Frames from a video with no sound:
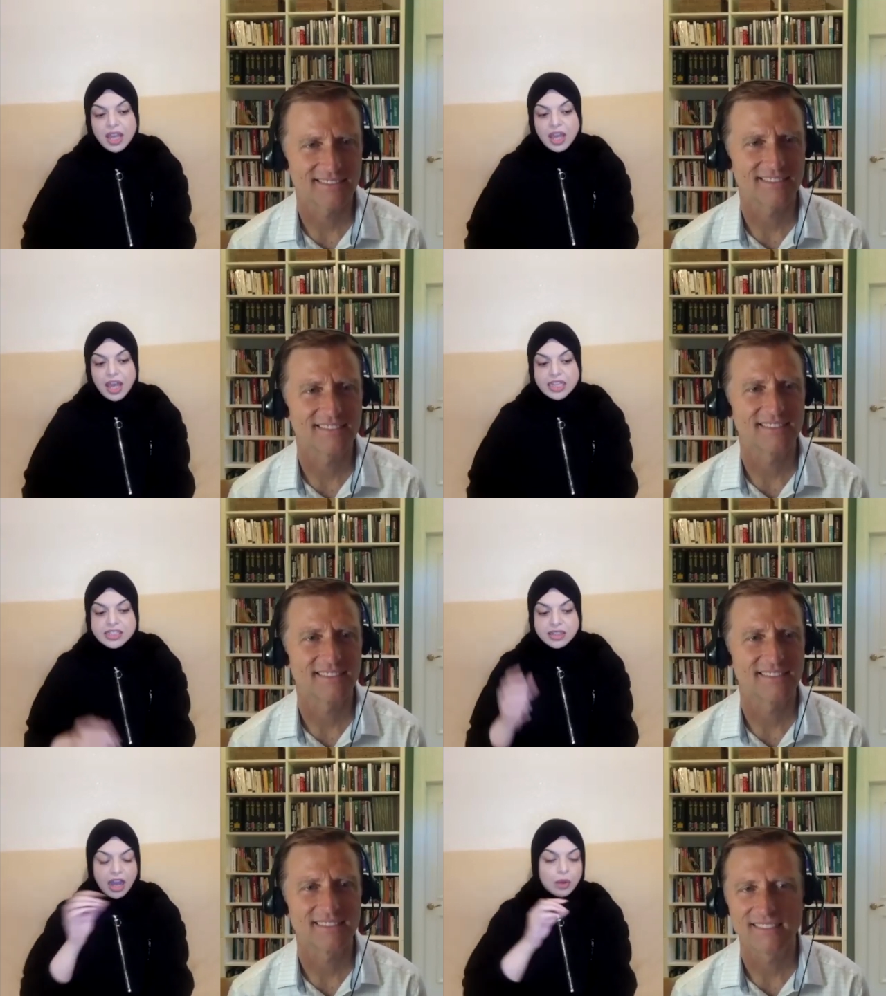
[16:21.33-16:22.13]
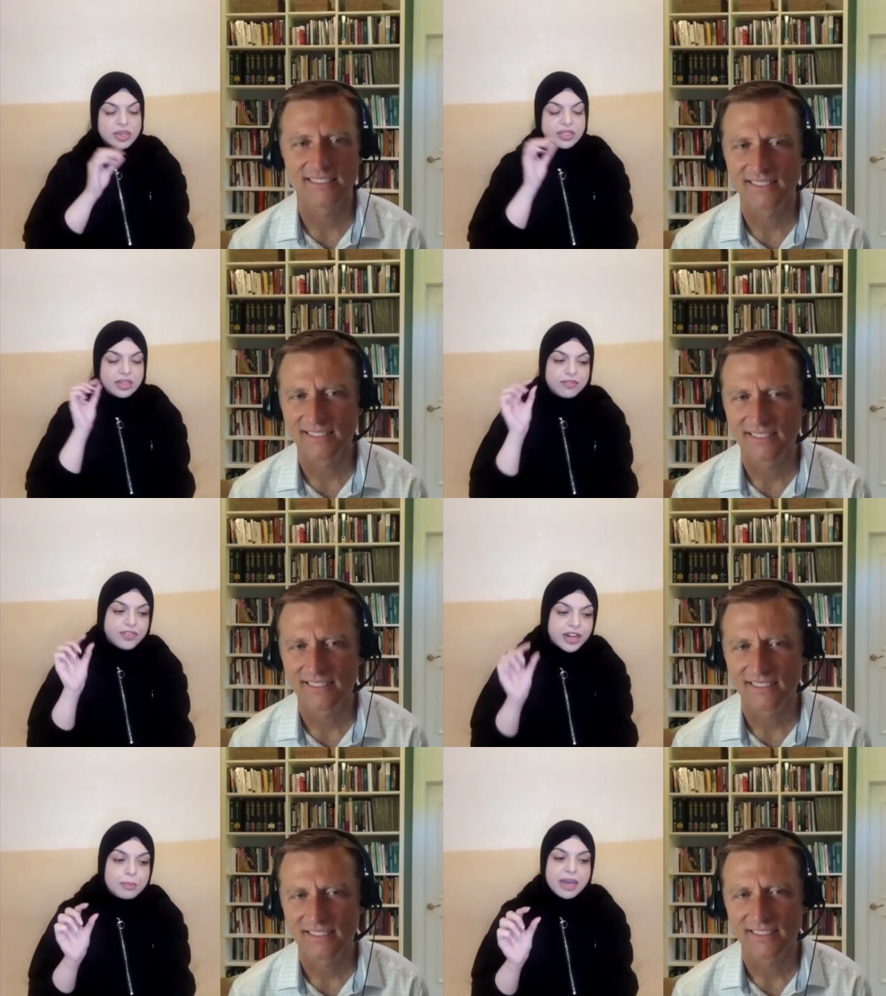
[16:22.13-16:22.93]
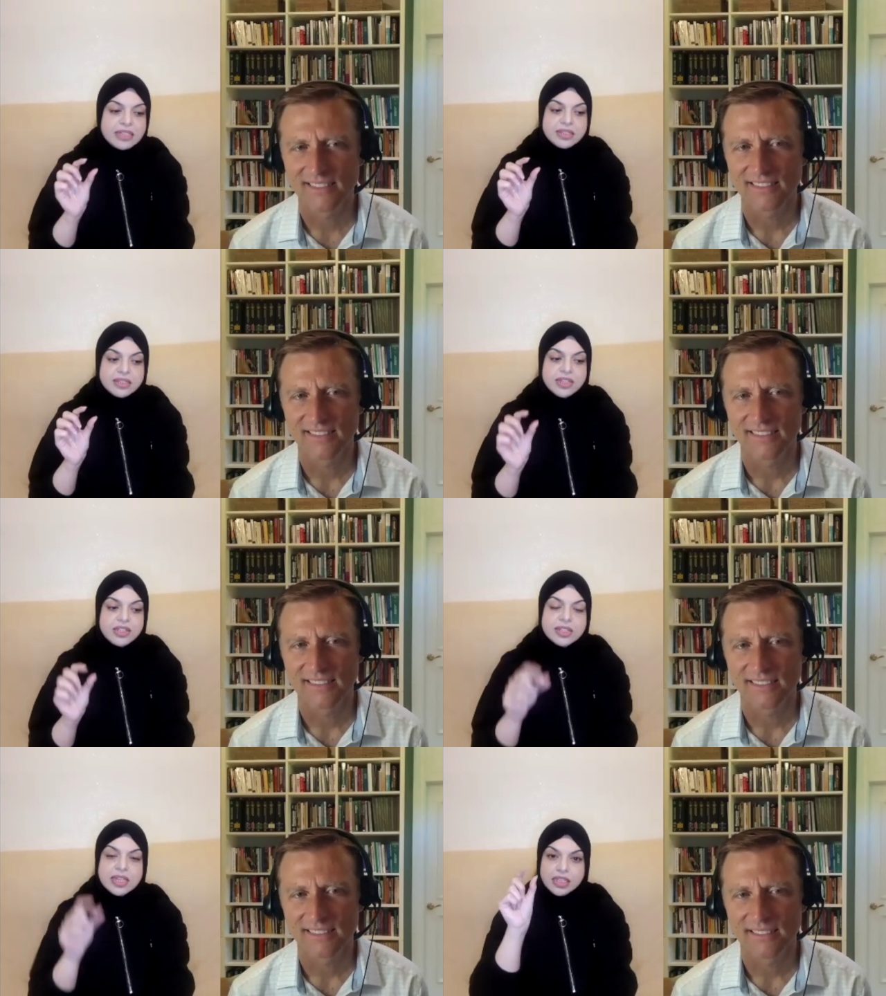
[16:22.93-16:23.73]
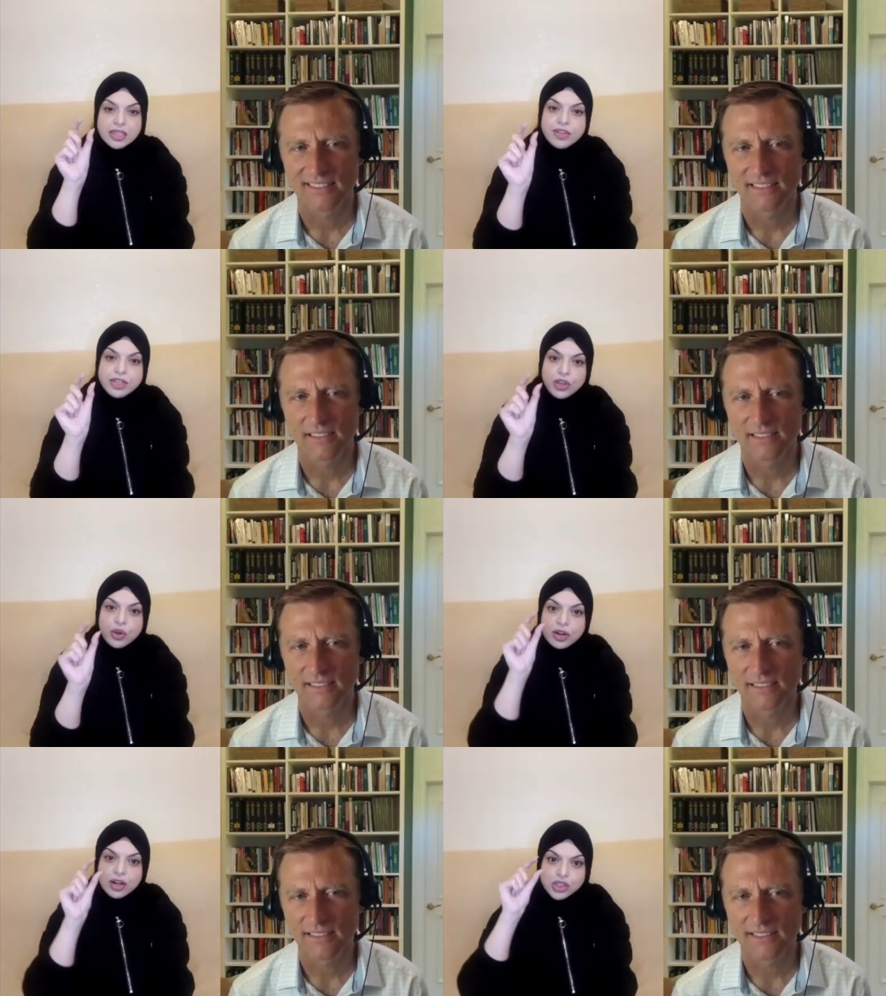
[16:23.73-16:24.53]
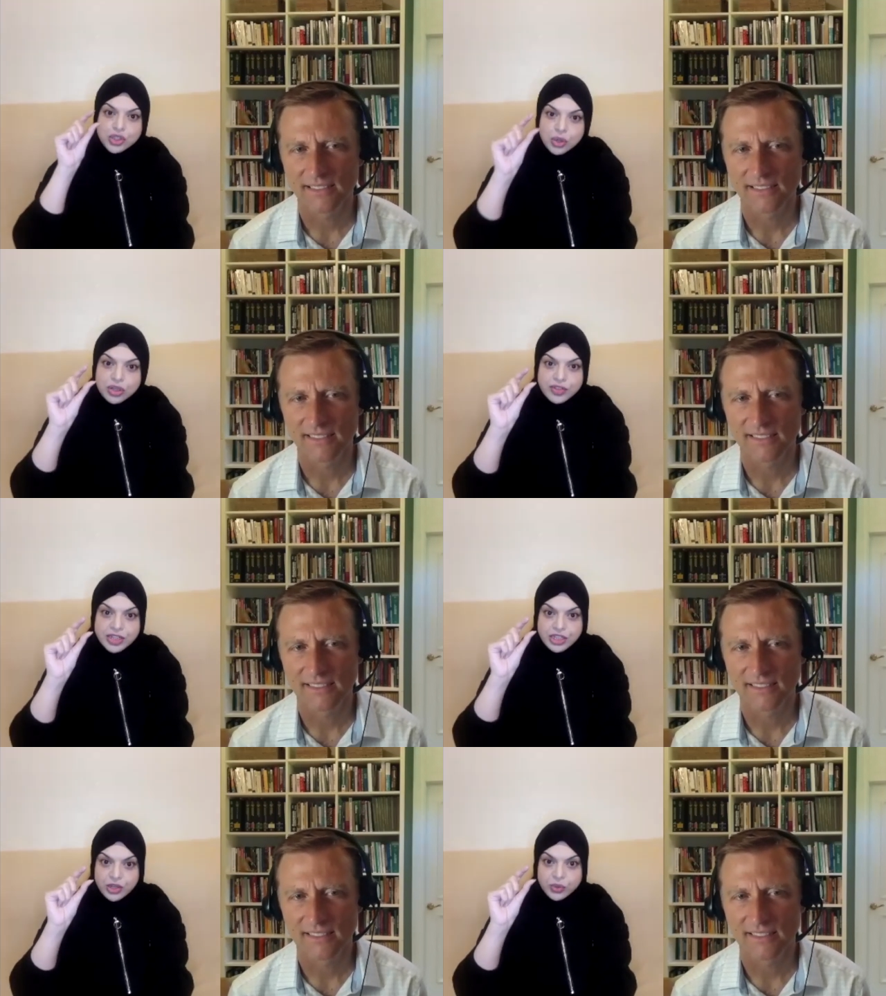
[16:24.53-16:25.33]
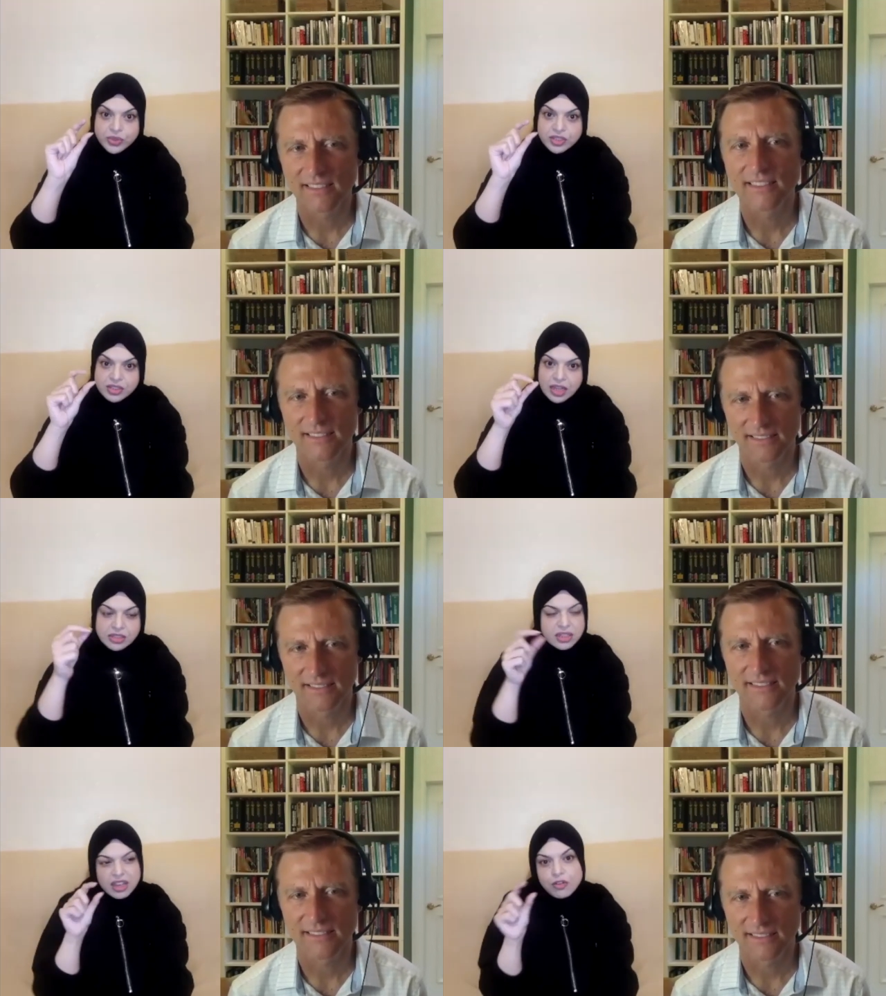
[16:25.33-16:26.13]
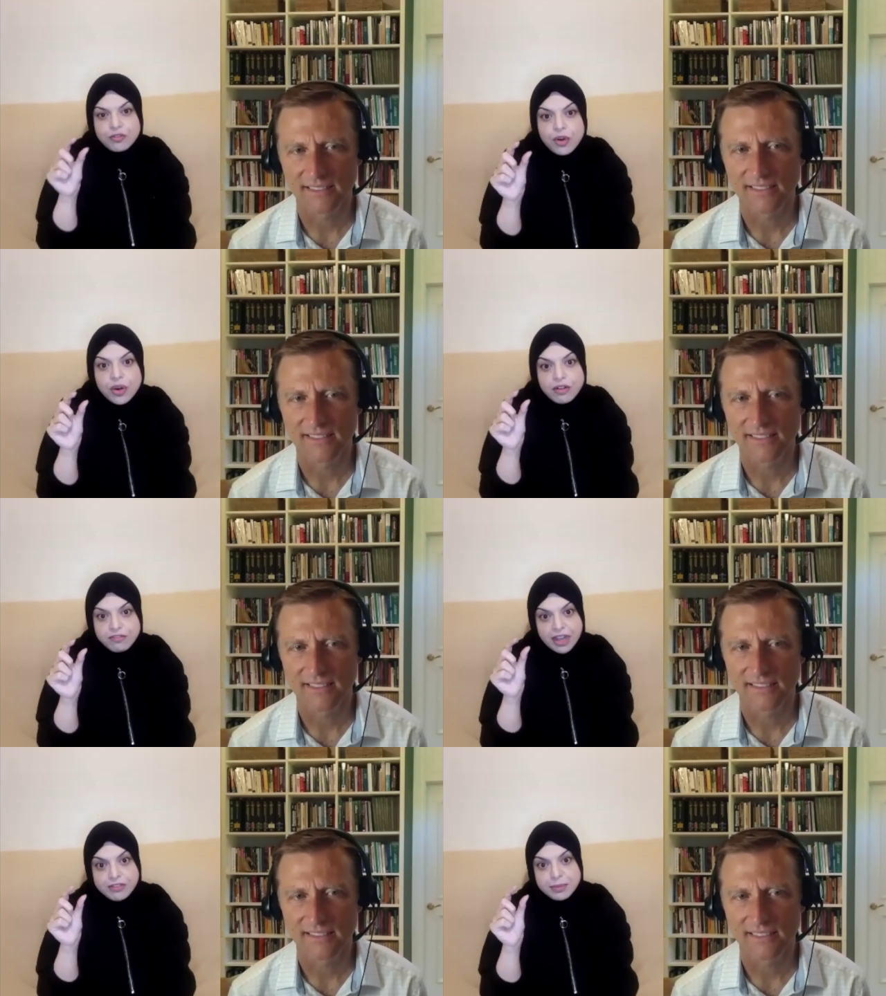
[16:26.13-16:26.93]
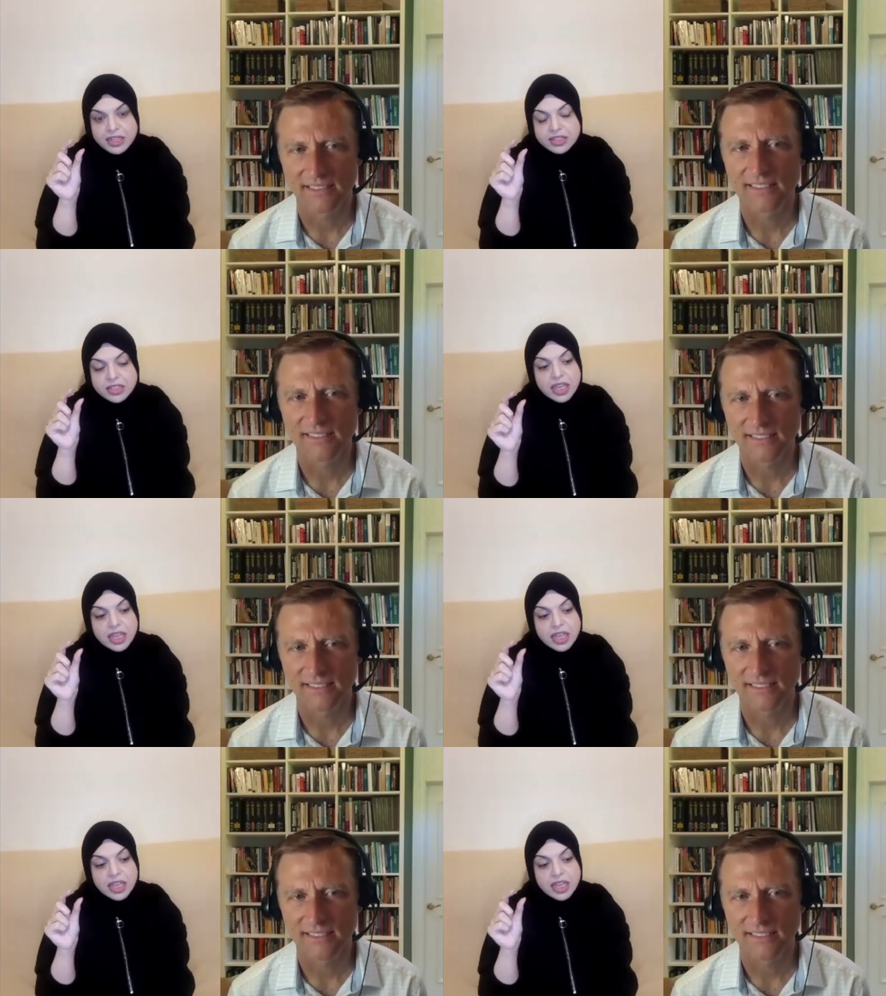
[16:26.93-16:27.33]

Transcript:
Speaker 1: And I was in a very bad status that even your short videos, that 4 or 5 minutes,